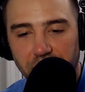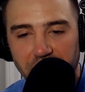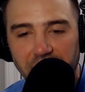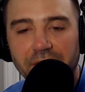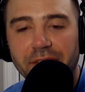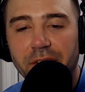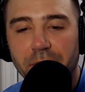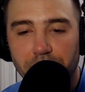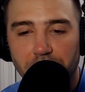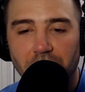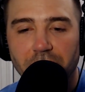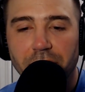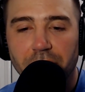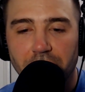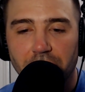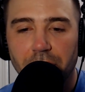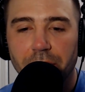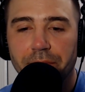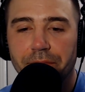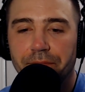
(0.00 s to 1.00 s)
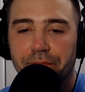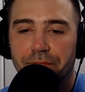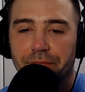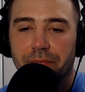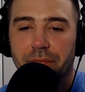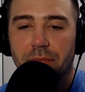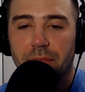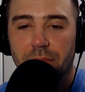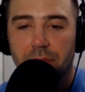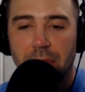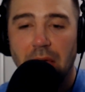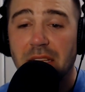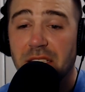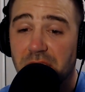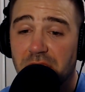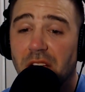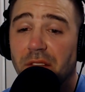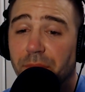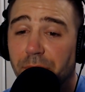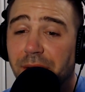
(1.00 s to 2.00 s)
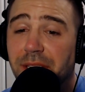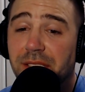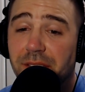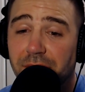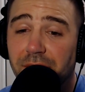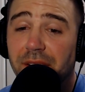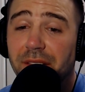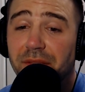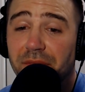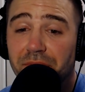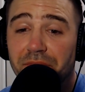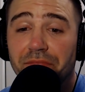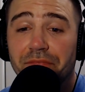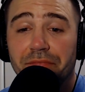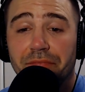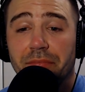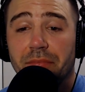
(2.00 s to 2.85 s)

to live in Buffalo. That's a tough place to live.